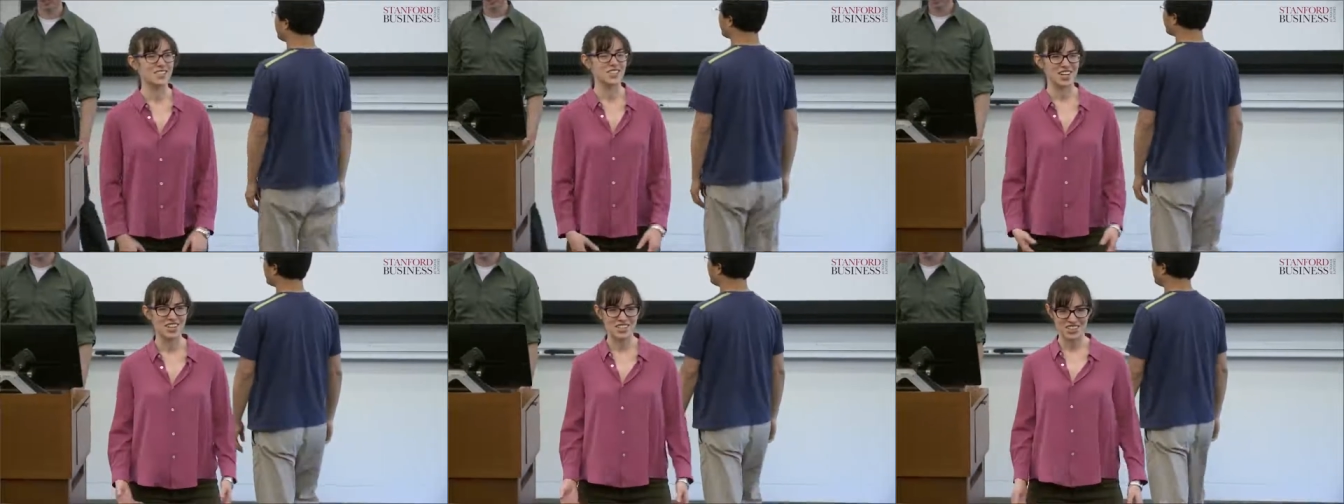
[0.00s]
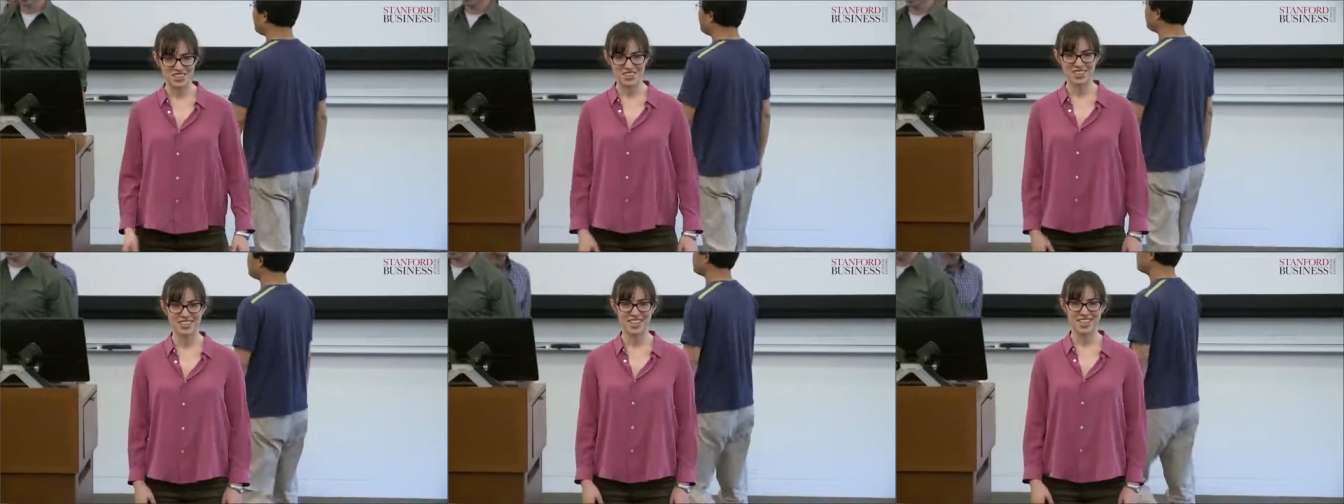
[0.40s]

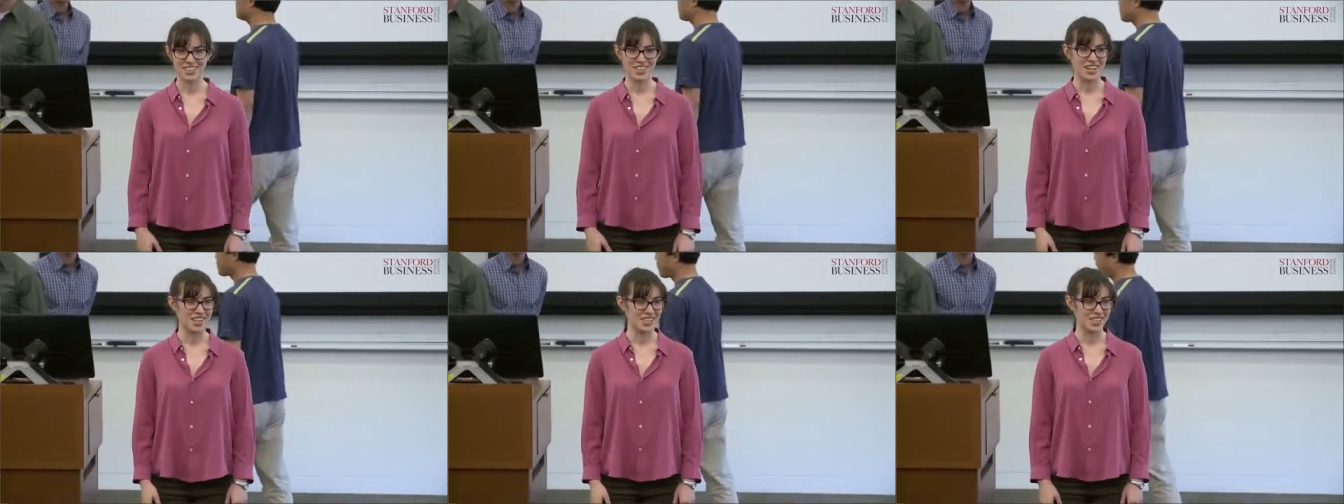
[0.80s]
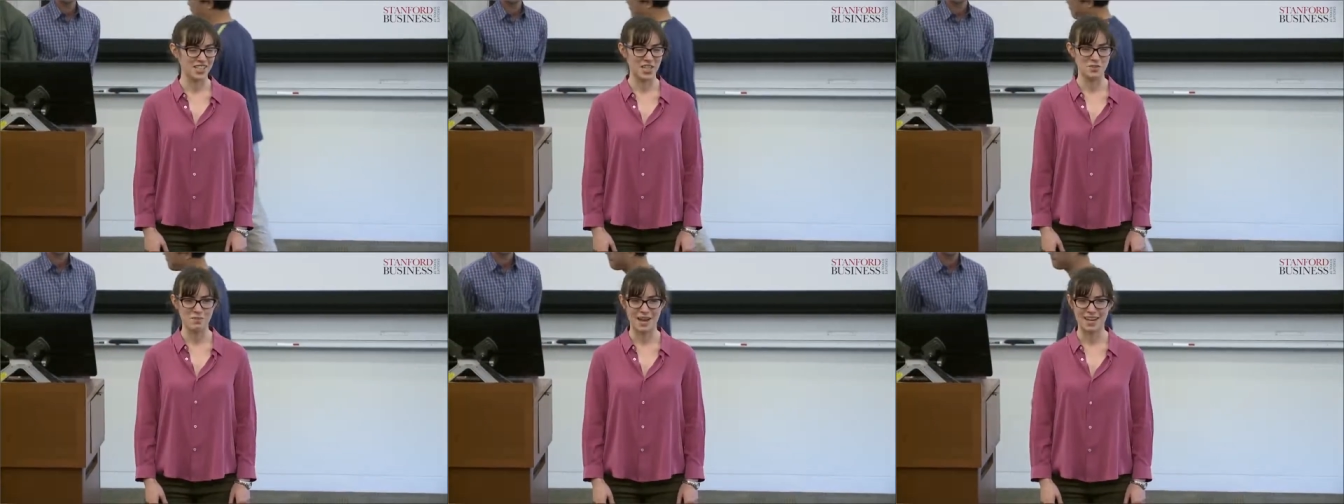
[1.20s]
Jongjun and Colin
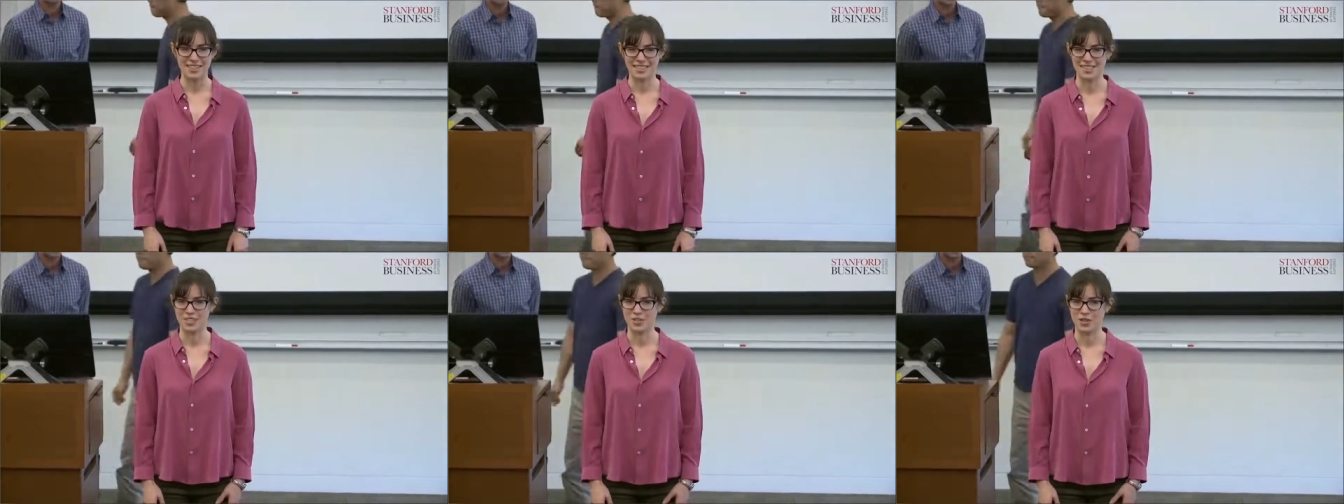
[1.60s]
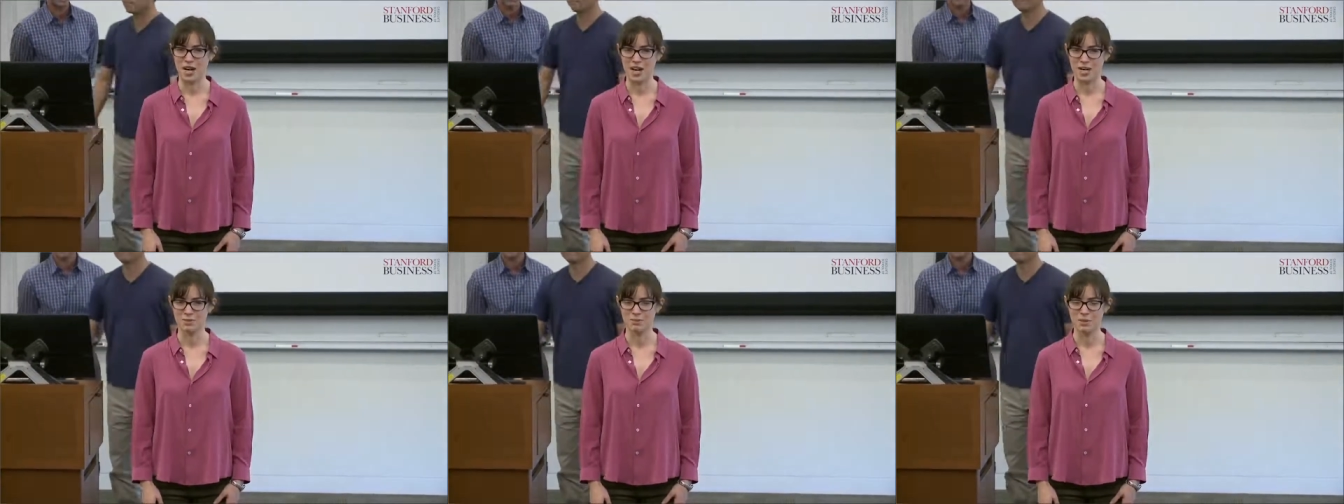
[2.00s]
and Matt
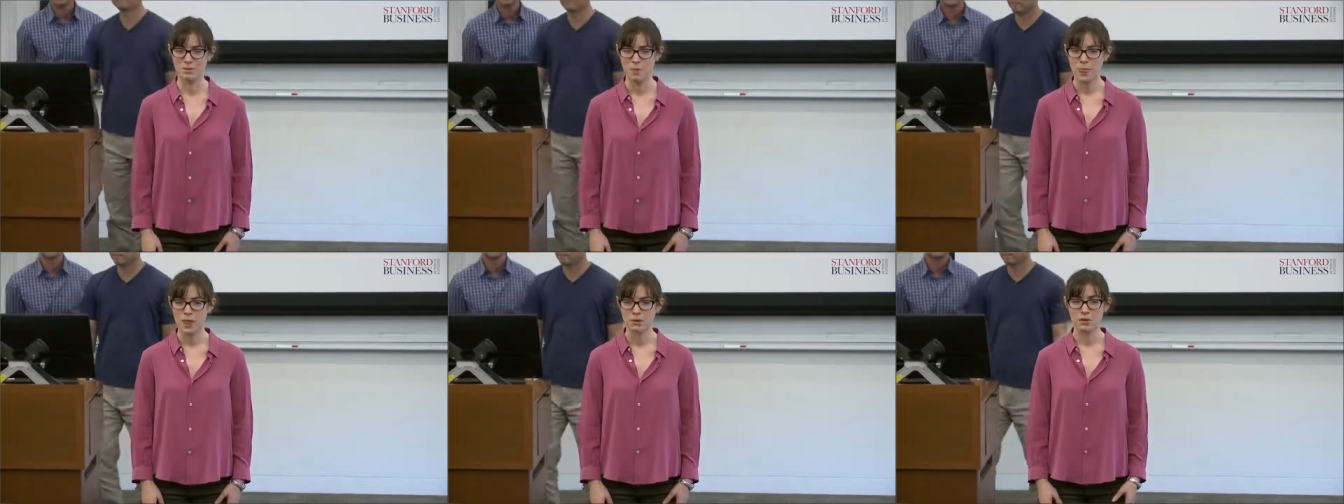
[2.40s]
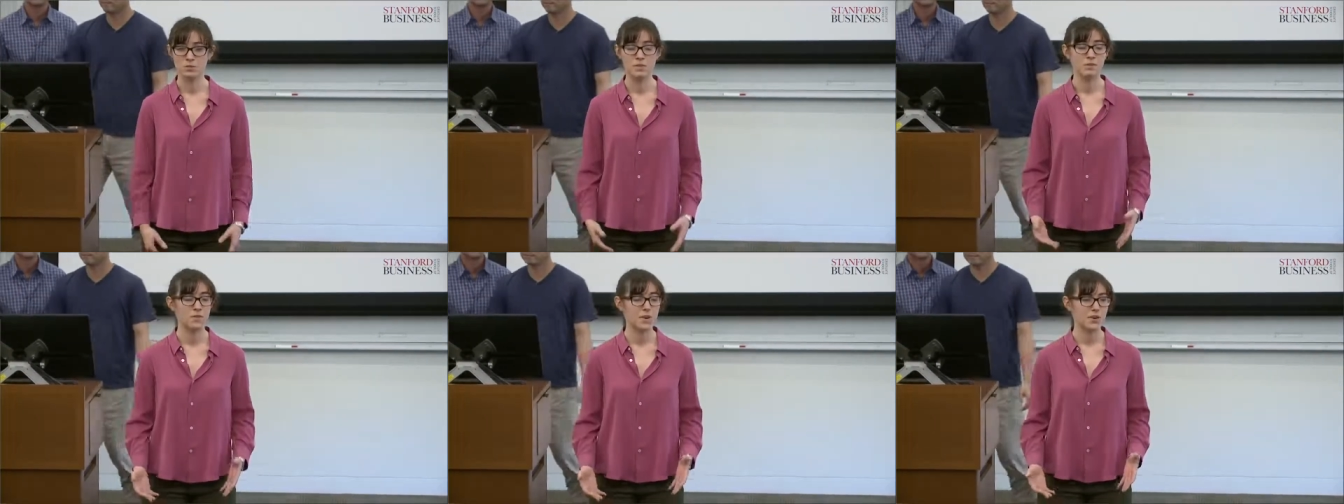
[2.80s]
described, we've
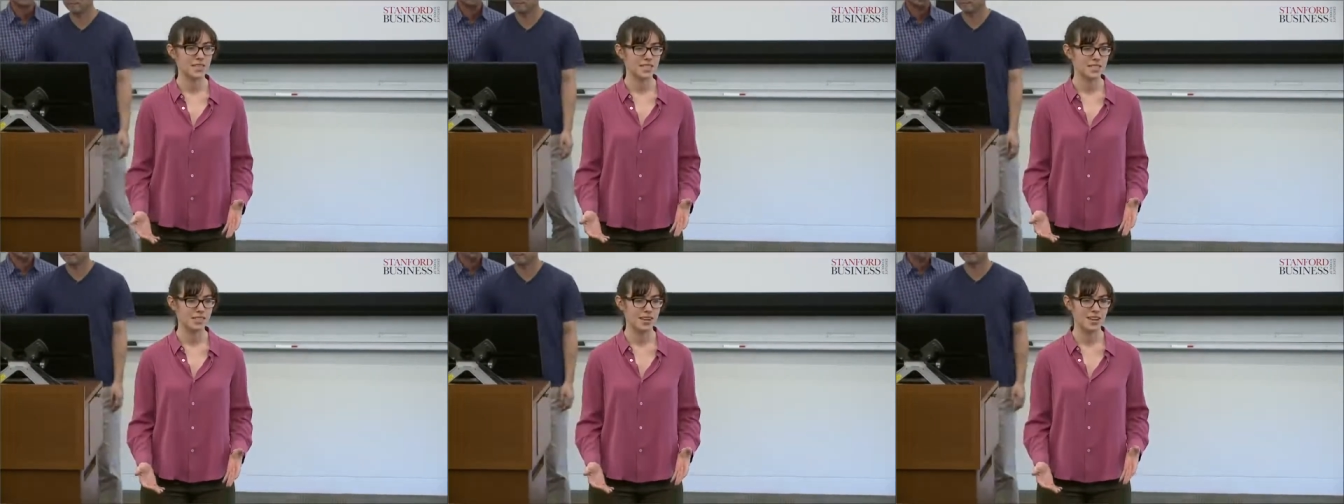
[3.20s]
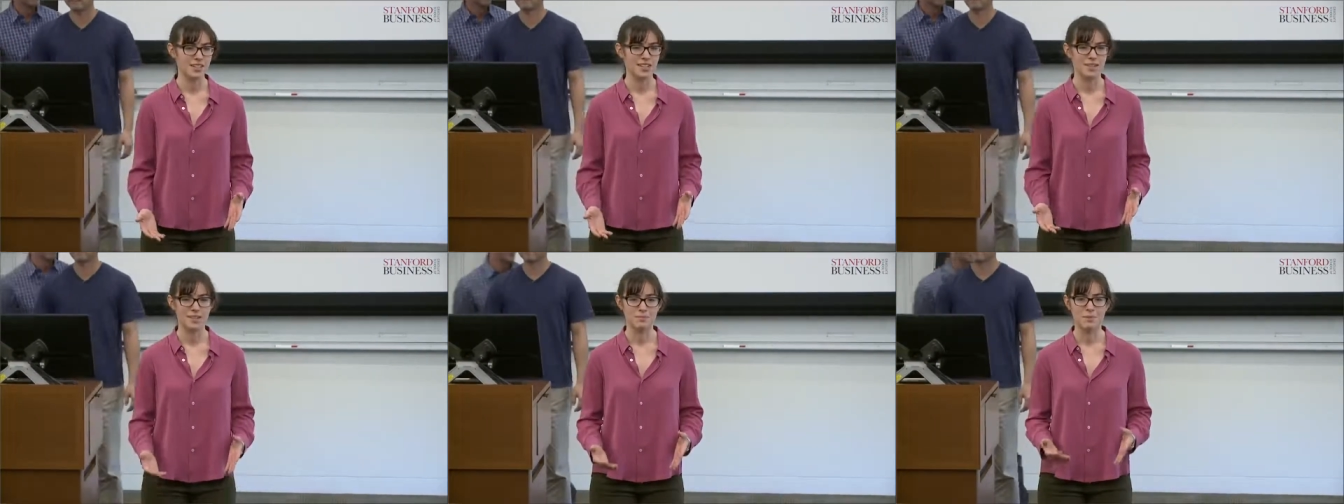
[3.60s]
been focusing on
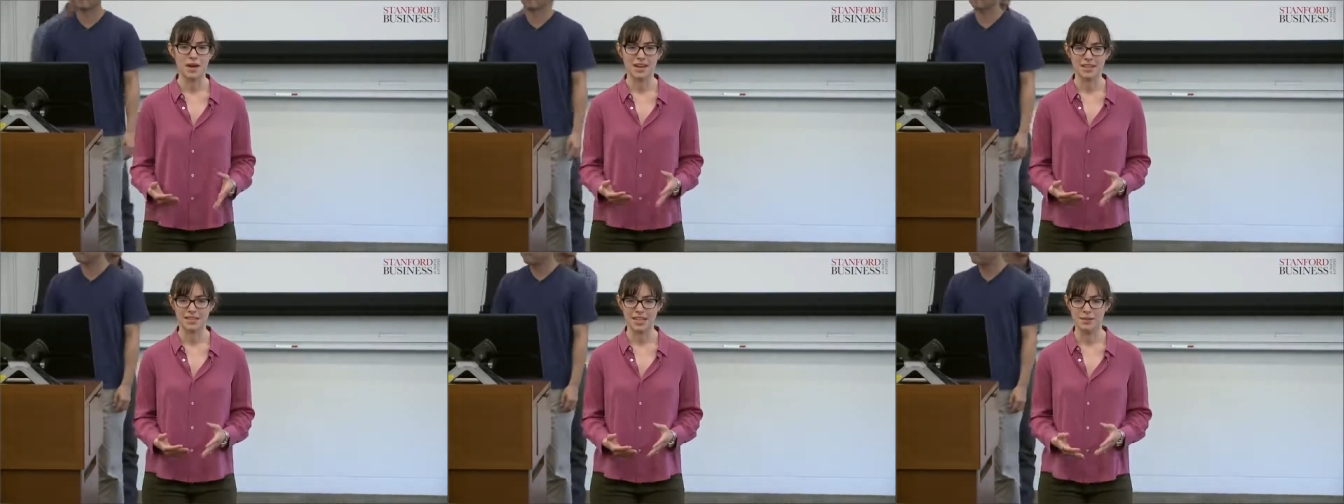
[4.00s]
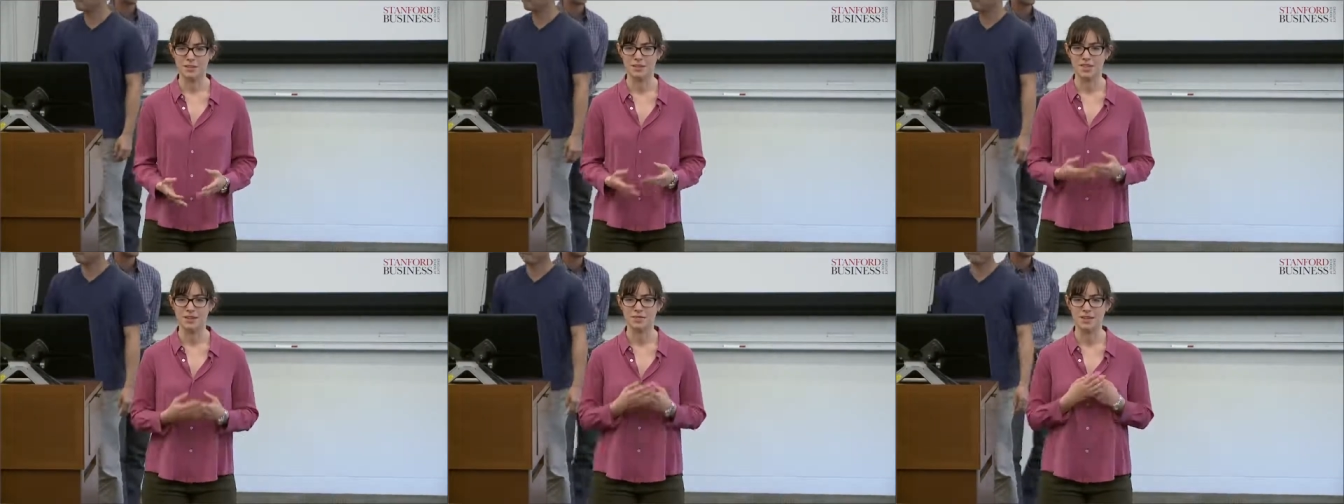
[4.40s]
the body
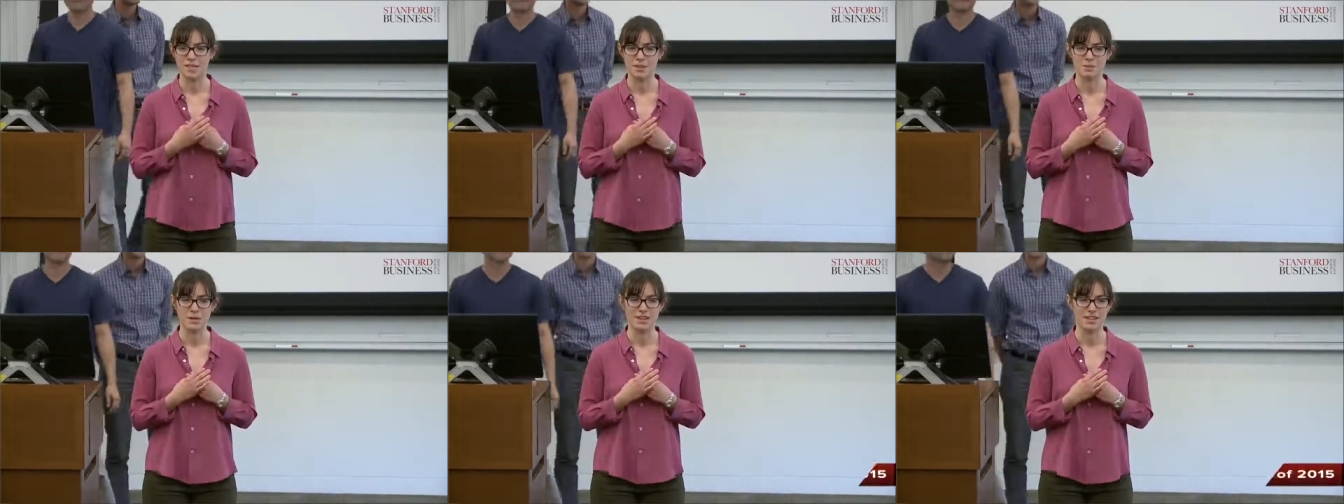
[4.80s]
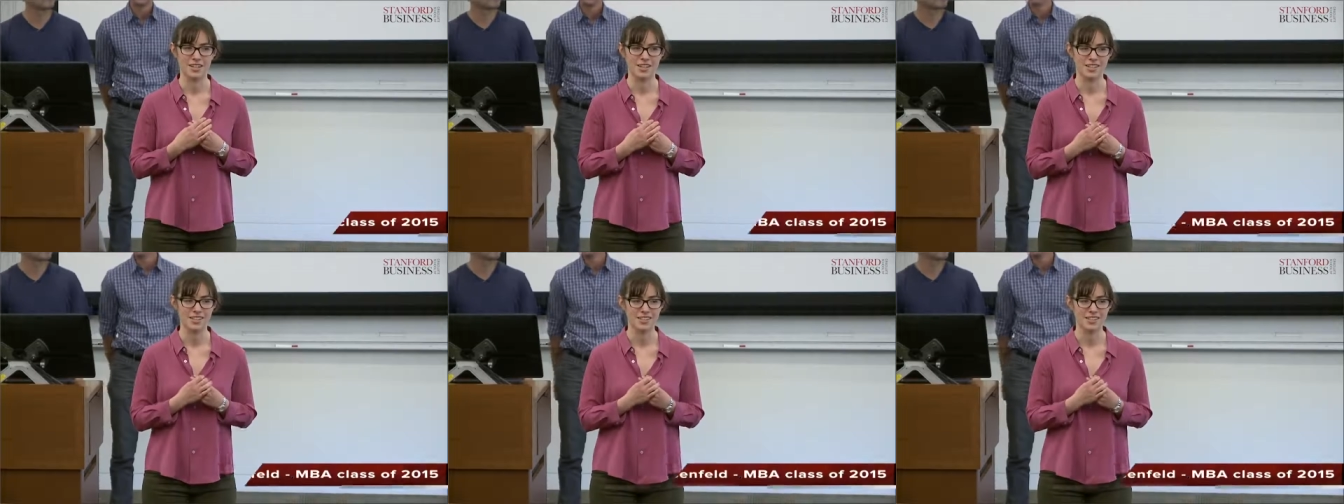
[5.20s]
language of the speaker.